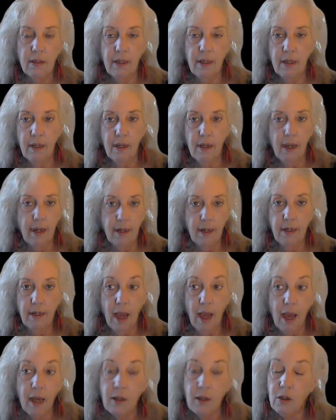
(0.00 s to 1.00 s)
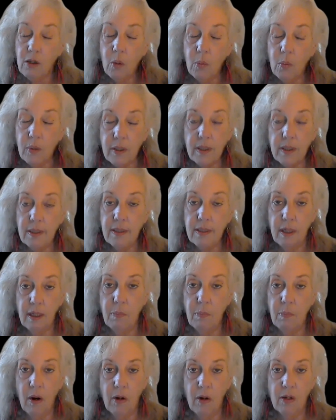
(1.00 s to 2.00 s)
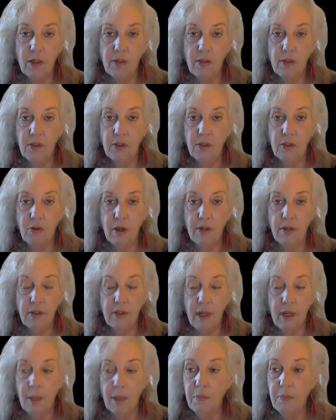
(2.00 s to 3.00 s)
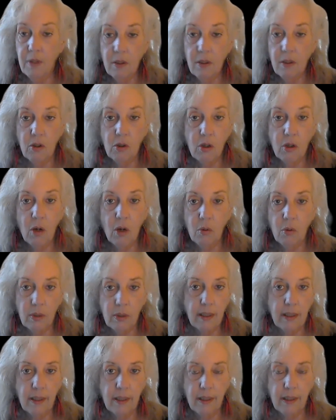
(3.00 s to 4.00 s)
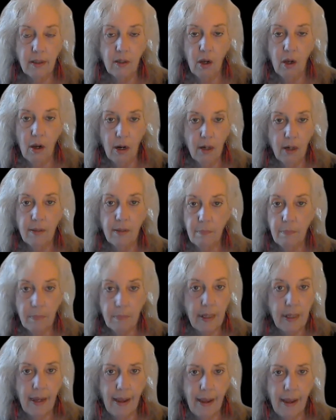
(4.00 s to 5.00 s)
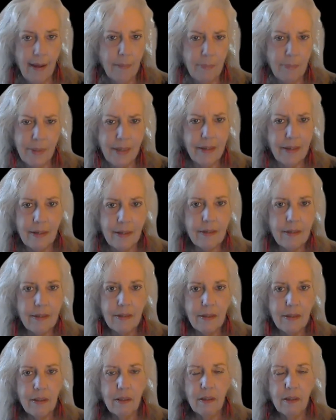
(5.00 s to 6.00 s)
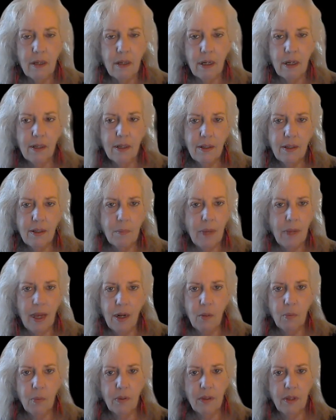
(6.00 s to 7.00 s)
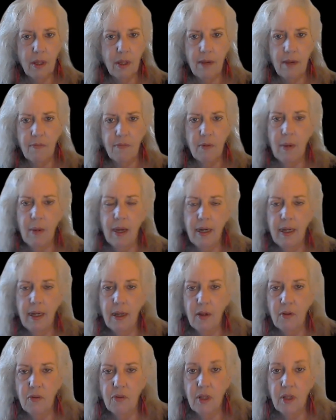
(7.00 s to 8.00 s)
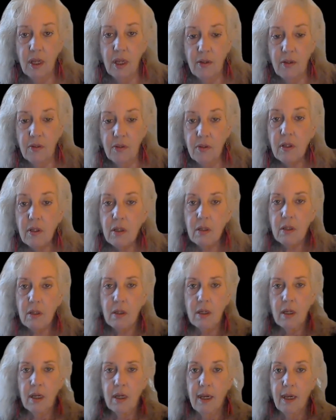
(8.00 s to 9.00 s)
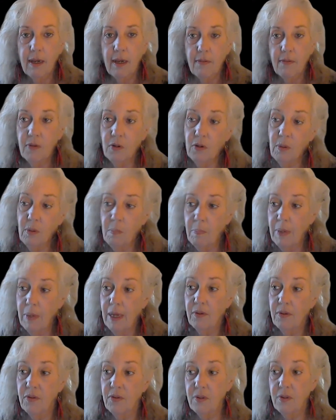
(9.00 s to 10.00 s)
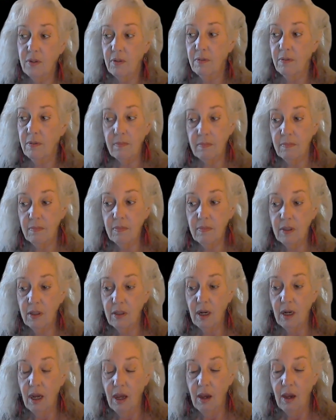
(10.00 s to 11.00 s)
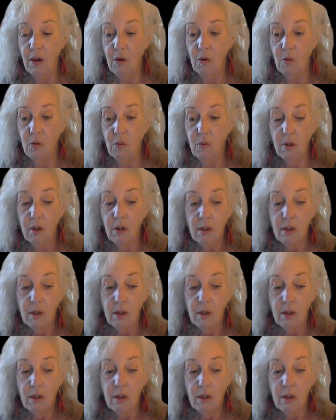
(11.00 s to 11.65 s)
then, and not going to tea parties and dressing up, then you go dig in the garden and be happy. And it doesn't matter what the, everybody else says. If you're the best, you know,